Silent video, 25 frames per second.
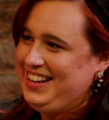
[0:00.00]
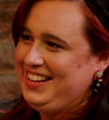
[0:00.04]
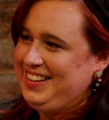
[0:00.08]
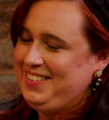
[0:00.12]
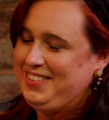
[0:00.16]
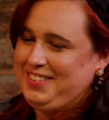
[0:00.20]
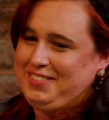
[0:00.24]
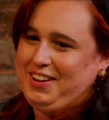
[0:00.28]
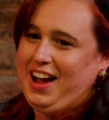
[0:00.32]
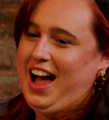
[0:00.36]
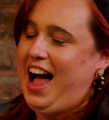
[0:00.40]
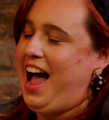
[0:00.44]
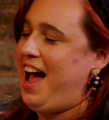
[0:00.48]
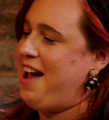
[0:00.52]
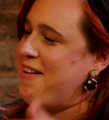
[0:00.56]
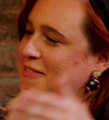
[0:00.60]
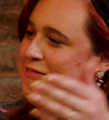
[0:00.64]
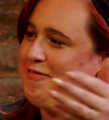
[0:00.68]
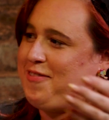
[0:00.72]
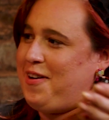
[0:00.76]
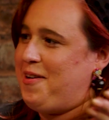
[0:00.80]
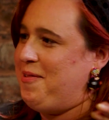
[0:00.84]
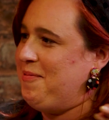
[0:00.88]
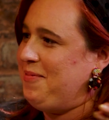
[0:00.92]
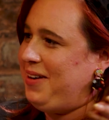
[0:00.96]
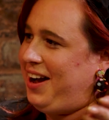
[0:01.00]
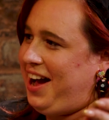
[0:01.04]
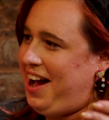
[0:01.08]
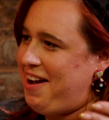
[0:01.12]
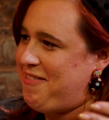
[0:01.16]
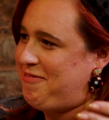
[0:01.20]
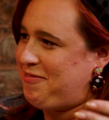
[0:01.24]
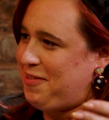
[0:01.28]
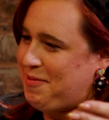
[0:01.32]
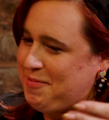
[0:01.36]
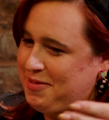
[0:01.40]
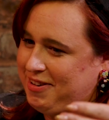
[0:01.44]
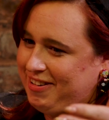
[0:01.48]
Yeah. Live
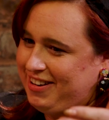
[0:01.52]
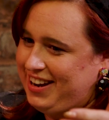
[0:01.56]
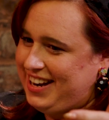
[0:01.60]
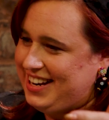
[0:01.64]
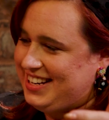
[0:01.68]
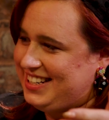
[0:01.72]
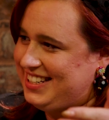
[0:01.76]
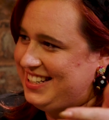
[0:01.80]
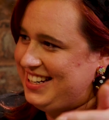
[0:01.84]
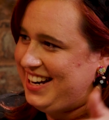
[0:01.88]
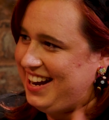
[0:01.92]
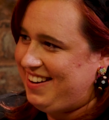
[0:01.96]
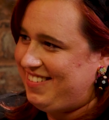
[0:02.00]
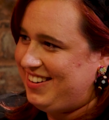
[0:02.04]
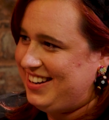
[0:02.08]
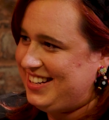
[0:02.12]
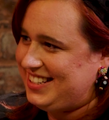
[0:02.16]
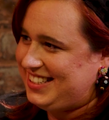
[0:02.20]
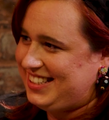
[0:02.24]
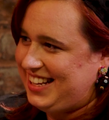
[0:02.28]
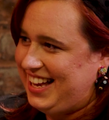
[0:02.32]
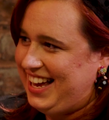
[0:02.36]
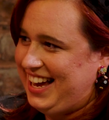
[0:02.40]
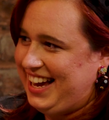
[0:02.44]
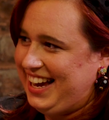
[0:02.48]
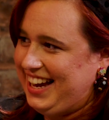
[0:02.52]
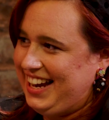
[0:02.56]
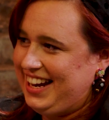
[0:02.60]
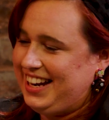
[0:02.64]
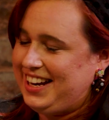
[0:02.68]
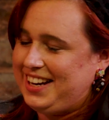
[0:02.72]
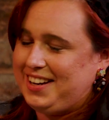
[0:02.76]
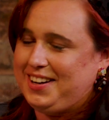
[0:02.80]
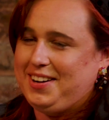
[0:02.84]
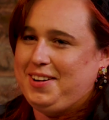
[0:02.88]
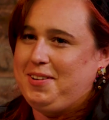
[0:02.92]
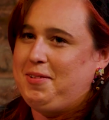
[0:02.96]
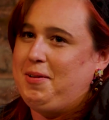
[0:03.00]
from Greece. You know what it's like.
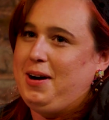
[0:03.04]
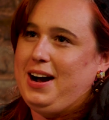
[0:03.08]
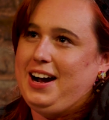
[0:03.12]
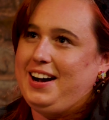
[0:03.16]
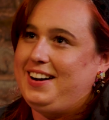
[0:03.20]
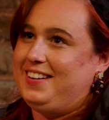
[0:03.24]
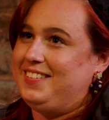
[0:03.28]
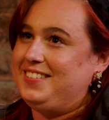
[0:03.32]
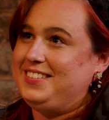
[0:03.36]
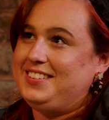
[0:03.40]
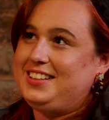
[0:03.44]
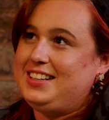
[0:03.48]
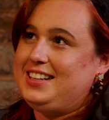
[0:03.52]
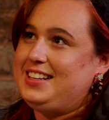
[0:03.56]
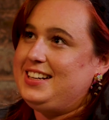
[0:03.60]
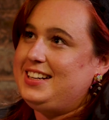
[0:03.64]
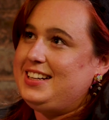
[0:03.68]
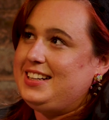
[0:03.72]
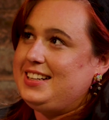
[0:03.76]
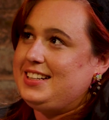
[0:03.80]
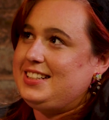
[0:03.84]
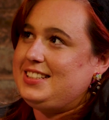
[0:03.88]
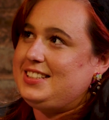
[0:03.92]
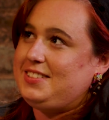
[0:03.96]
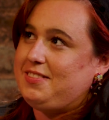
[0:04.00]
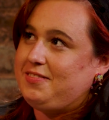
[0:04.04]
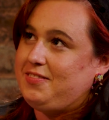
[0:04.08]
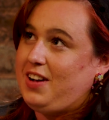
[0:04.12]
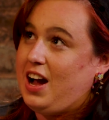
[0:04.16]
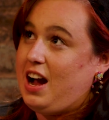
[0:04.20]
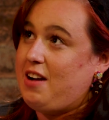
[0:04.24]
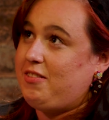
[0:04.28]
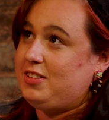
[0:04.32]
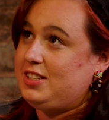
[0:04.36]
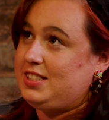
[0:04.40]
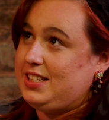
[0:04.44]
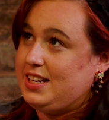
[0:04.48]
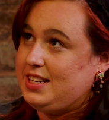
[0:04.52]
Oh wow, it's a
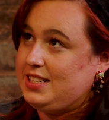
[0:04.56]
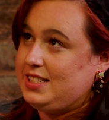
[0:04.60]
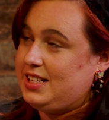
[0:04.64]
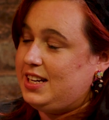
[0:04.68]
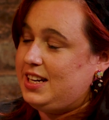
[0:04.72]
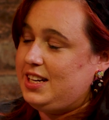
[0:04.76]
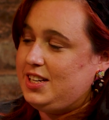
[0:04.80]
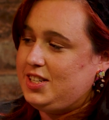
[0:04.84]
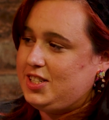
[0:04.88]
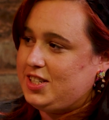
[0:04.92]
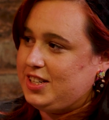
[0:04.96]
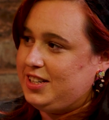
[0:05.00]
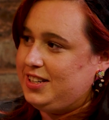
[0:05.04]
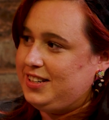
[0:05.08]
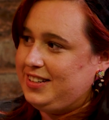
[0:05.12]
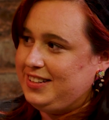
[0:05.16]
viral sensation.